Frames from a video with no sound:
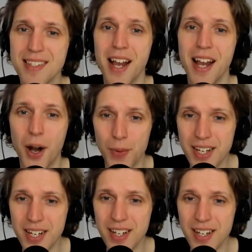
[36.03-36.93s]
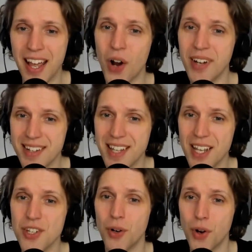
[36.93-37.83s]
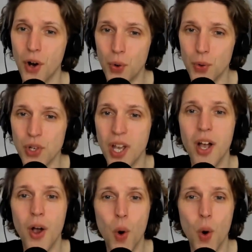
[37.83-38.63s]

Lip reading: career, and organizational coach